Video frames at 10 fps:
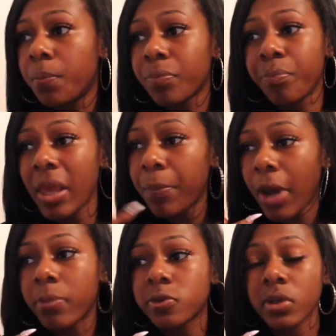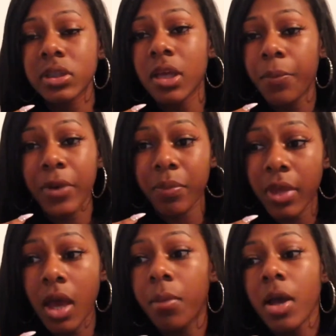Bebop was supposed to come pick
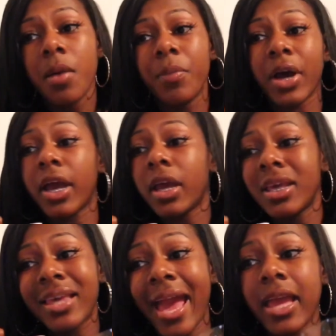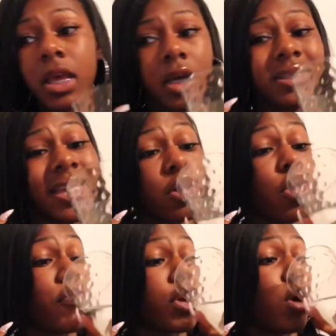me up, but he can't because he had a
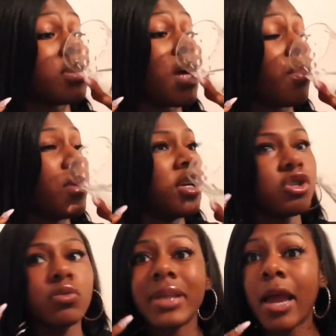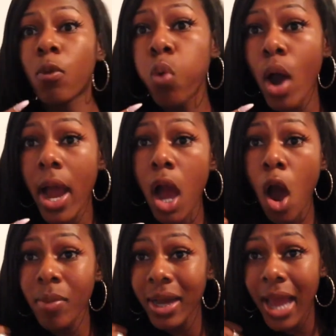girlfriend the whole time. She was like, what?
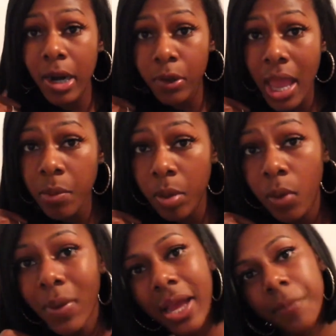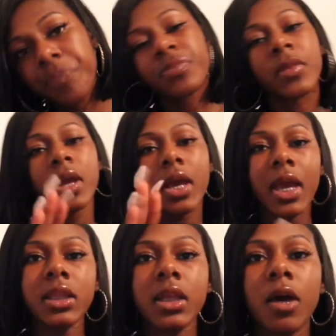Oh my God, okay, I'm on my way.
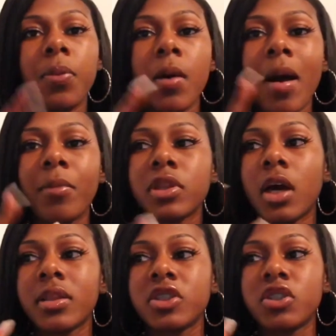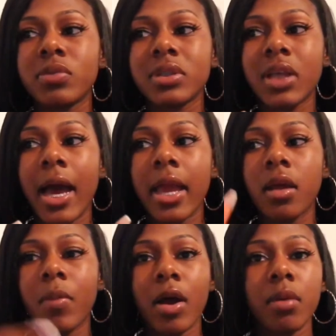Ended up, her mama thought that she was lying
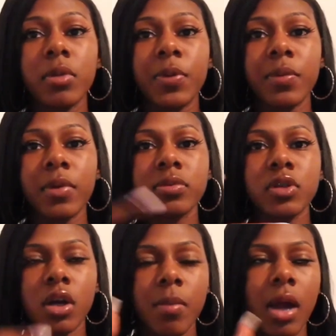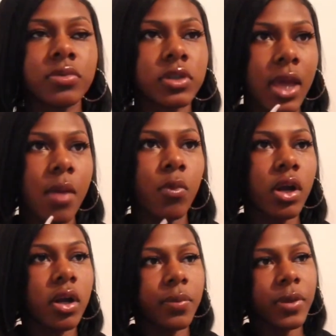about coming to pick me up, so her mom just came with
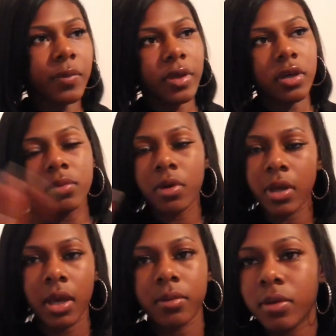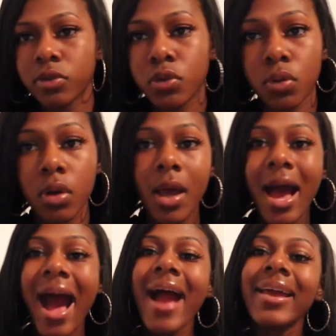her to pick me up. Okay, that was cool.
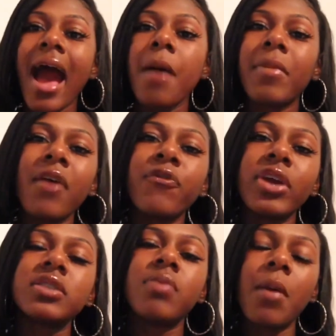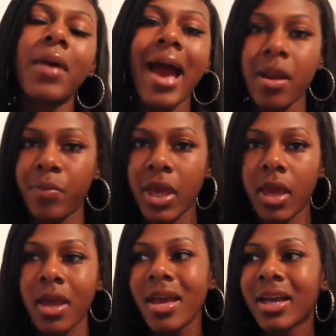I got my friend's mama out of
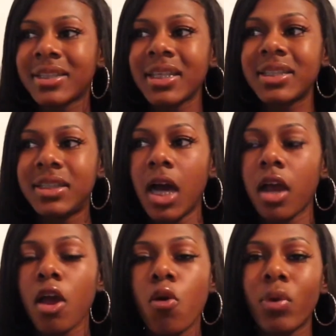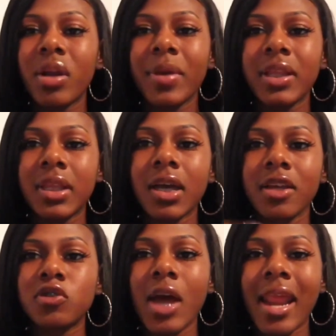bed because this duck want to be a duck
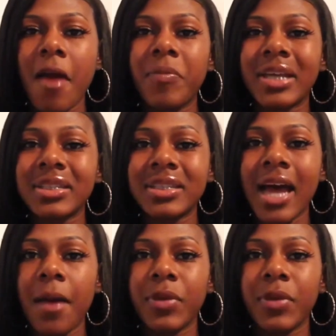and try to have me as a side